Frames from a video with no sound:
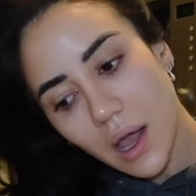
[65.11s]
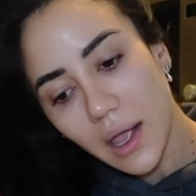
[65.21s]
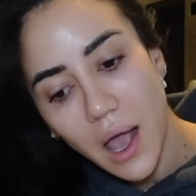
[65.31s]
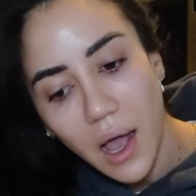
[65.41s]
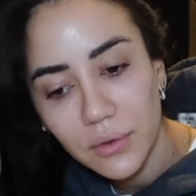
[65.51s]
I
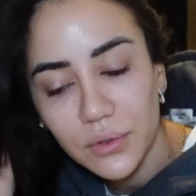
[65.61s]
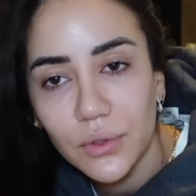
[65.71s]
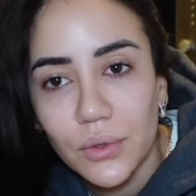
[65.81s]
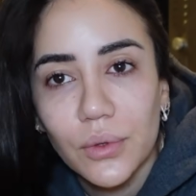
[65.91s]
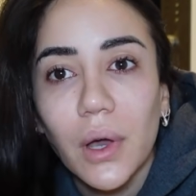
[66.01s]
have
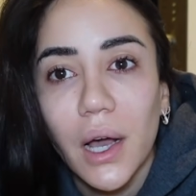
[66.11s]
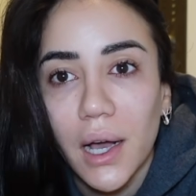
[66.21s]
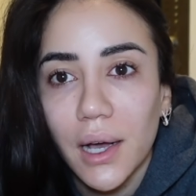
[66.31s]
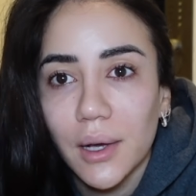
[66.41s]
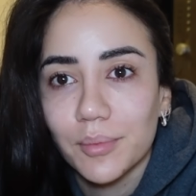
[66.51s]
to
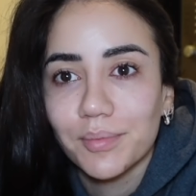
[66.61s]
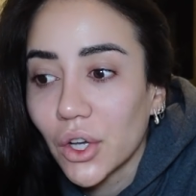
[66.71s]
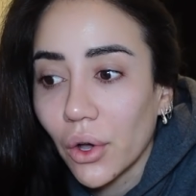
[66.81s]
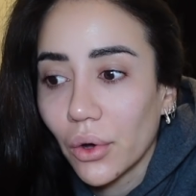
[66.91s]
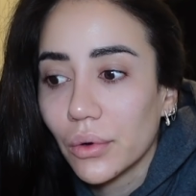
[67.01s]
um,
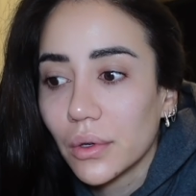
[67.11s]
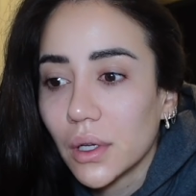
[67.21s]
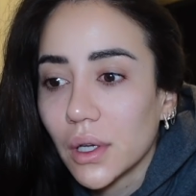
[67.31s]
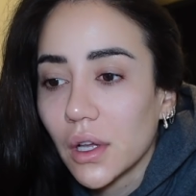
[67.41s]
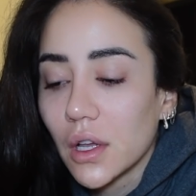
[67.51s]
go.
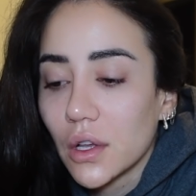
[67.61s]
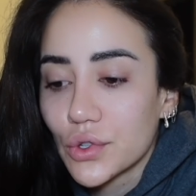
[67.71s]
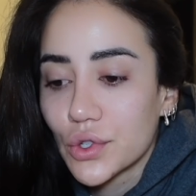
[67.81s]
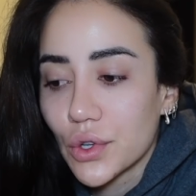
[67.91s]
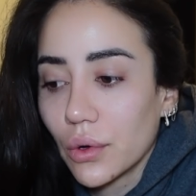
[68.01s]

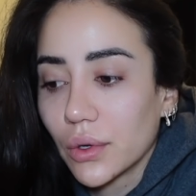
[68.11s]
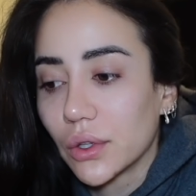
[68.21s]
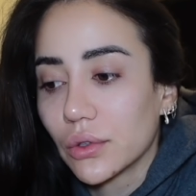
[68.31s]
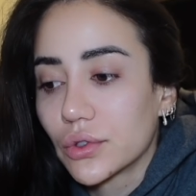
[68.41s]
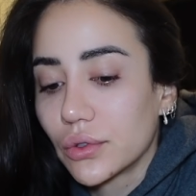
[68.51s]
So in
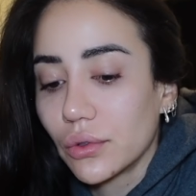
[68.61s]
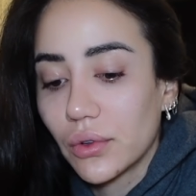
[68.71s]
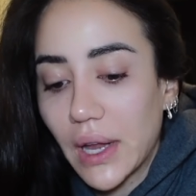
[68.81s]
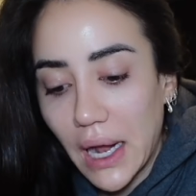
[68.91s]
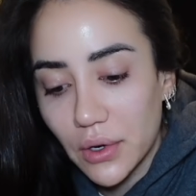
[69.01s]
those two,
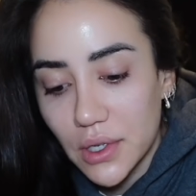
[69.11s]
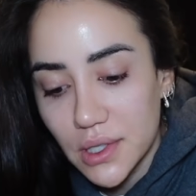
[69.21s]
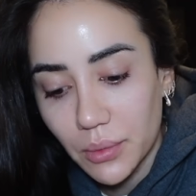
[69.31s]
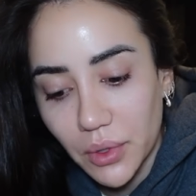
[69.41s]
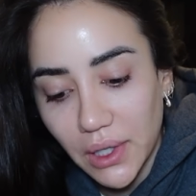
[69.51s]
three hours,
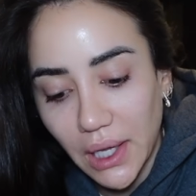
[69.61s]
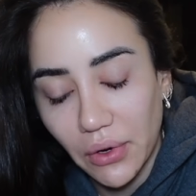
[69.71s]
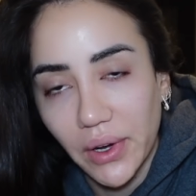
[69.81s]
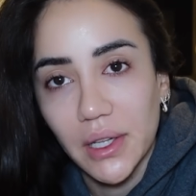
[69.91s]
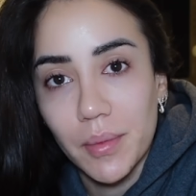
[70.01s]
I'm gonna get
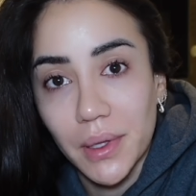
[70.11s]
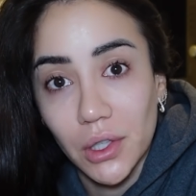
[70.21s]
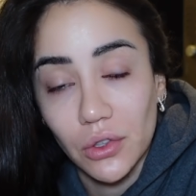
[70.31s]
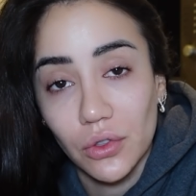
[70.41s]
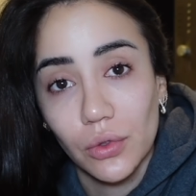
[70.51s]
ready, but
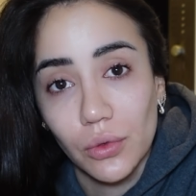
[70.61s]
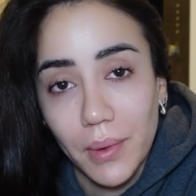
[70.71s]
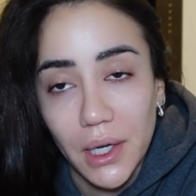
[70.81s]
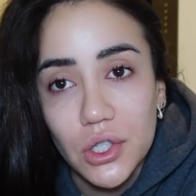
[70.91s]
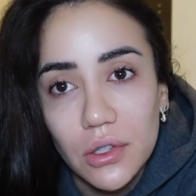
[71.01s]
not too
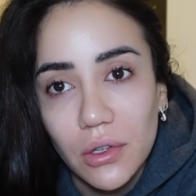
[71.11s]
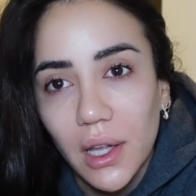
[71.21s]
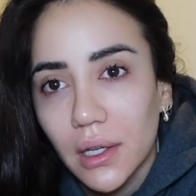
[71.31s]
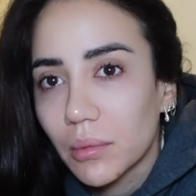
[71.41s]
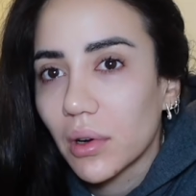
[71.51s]
much. So
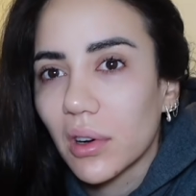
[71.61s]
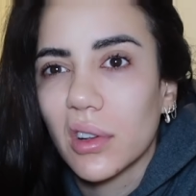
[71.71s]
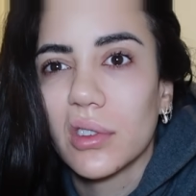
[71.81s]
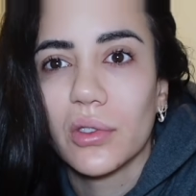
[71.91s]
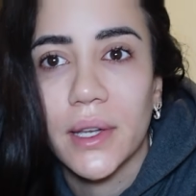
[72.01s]
like, I'm not
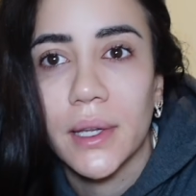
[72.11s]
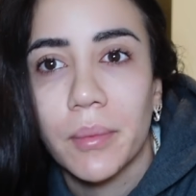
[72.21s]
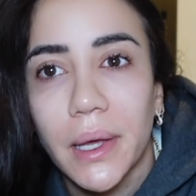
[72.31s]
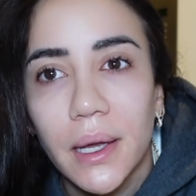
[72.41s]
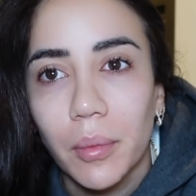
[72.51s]
gonna do any
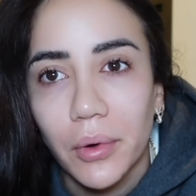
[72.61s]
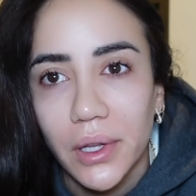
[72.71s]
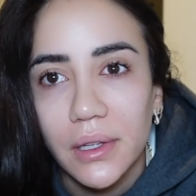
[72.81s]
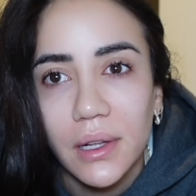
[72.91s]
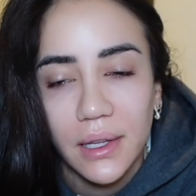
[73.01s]
makeup or
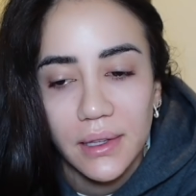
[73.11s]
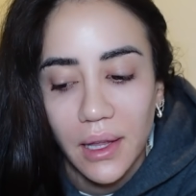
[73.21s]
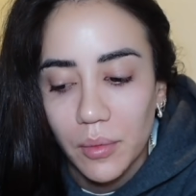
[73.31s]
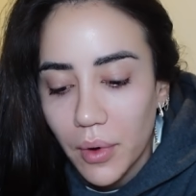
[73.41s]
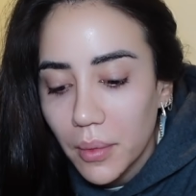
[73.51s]
anything like
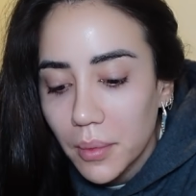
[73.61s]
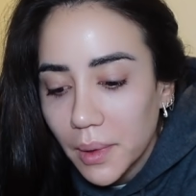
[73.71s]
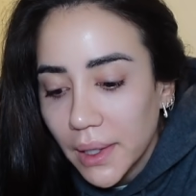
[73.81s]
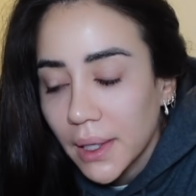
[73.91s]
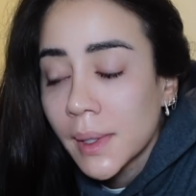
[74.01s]
that,
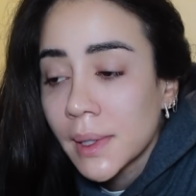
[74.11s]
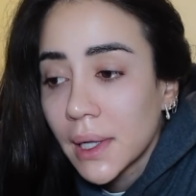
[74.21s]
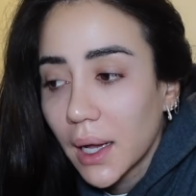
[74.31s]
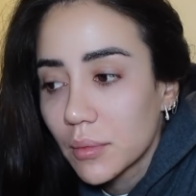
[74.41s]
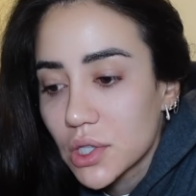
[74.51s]
probably.
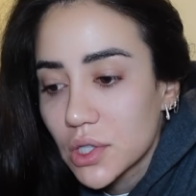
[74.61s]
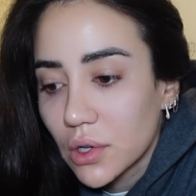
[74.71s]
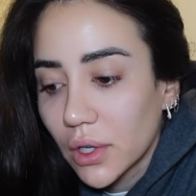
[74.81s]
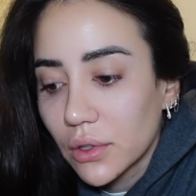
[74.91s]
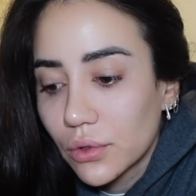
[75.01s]
I'm just
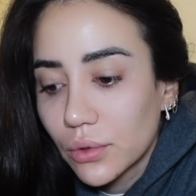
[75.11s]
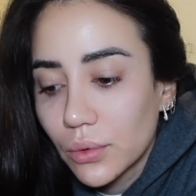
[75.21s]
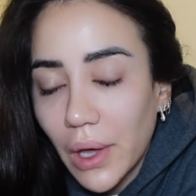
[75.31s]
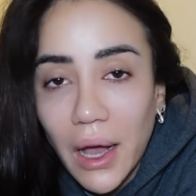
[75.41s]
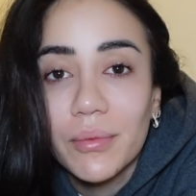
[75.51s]
going
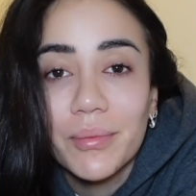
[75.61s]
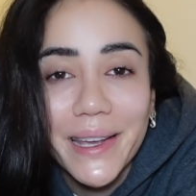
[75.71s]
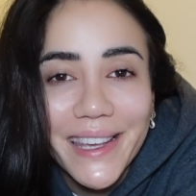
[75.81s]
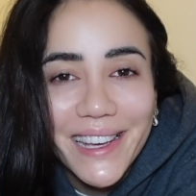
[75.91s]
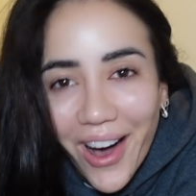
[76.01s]
to have
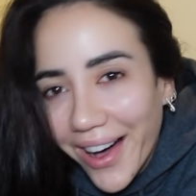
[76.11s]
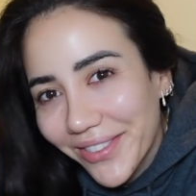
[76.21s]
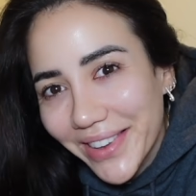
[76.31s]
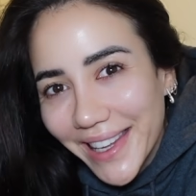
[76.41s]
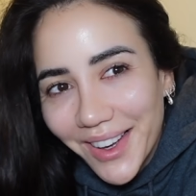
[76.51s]
my
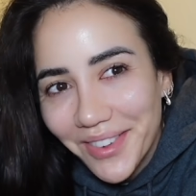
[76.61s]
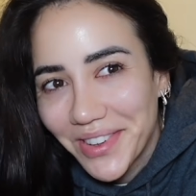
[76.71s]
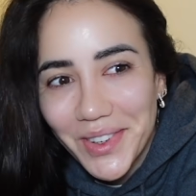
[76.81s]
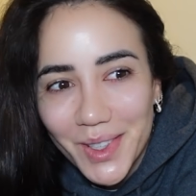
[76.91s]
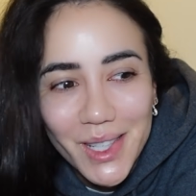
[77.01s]
coffee, of
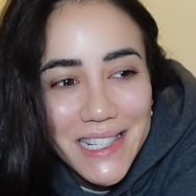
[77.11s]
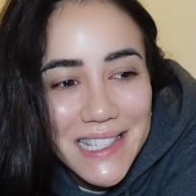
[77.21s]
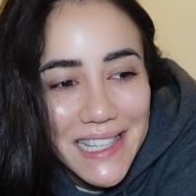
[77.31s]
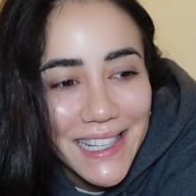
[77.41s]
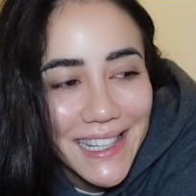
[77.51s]

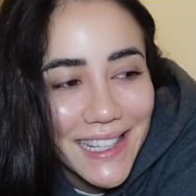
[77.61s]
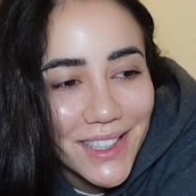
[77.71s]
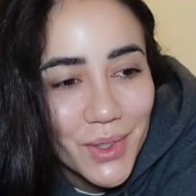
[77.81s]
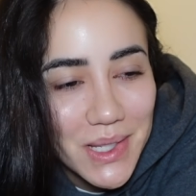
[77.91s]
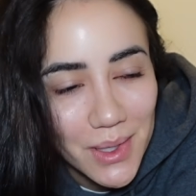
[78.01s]
course, uh,
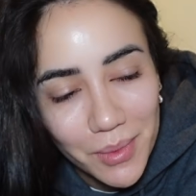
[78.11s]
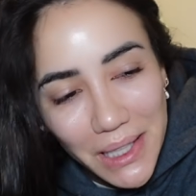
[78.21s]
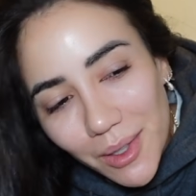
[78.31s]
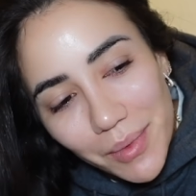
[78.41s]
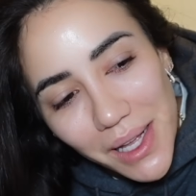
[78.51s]
do some
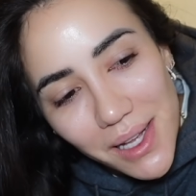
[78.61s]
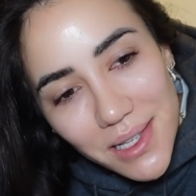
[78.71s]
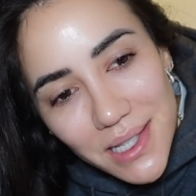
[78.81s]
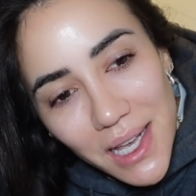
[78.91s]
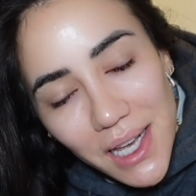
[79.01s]

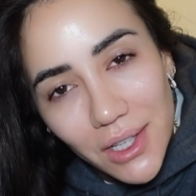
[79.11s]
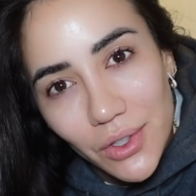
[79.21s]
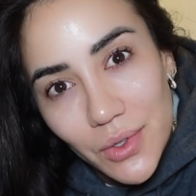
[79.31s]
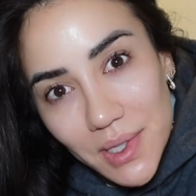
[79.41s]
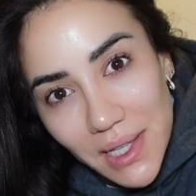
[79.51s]
emails,
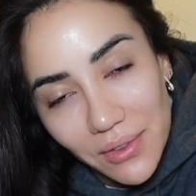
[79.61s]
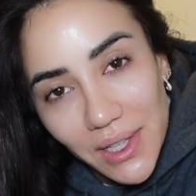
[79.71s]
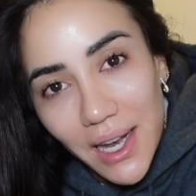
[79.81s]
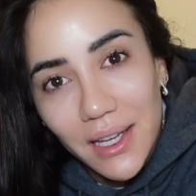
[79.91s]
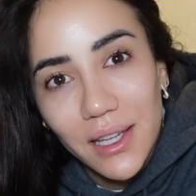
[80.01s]
do stuff
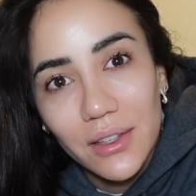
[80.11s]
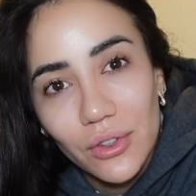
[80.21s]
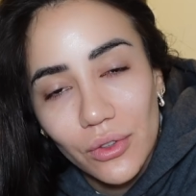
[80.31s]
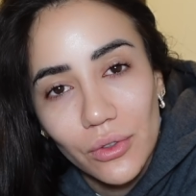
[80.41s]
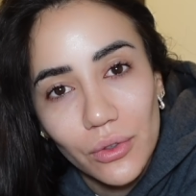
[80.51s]
that I need
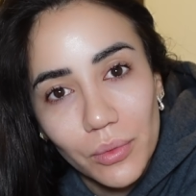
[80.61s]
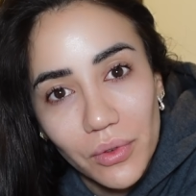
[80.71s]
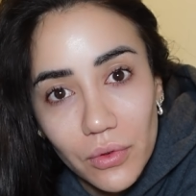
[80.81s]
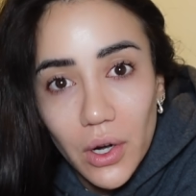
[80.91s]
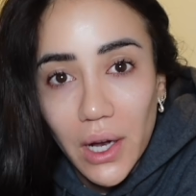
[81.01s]
to do
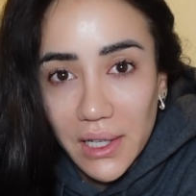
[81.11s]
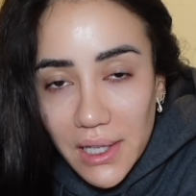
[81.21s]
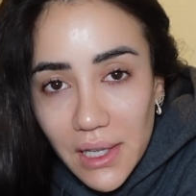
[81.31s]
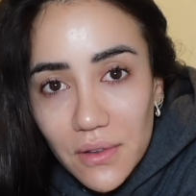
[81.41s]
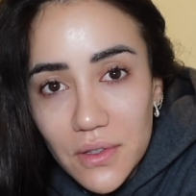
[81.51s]
before I
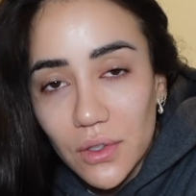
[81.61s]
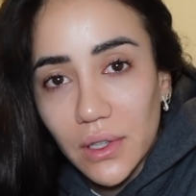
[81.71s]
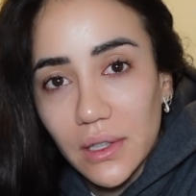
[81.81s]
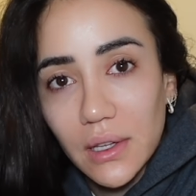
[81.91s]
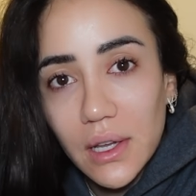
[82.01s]
leave, so
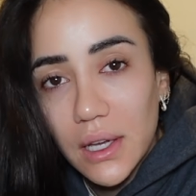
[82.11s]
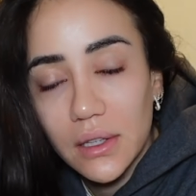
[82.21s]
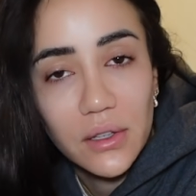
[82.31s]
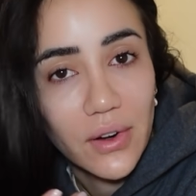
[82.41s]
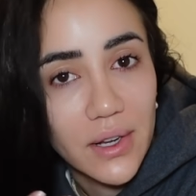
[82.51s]
that
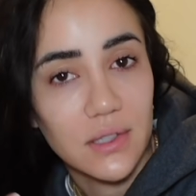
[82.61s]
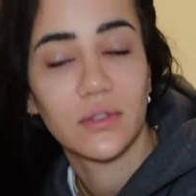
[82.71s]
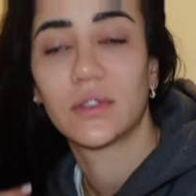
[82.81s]
the rest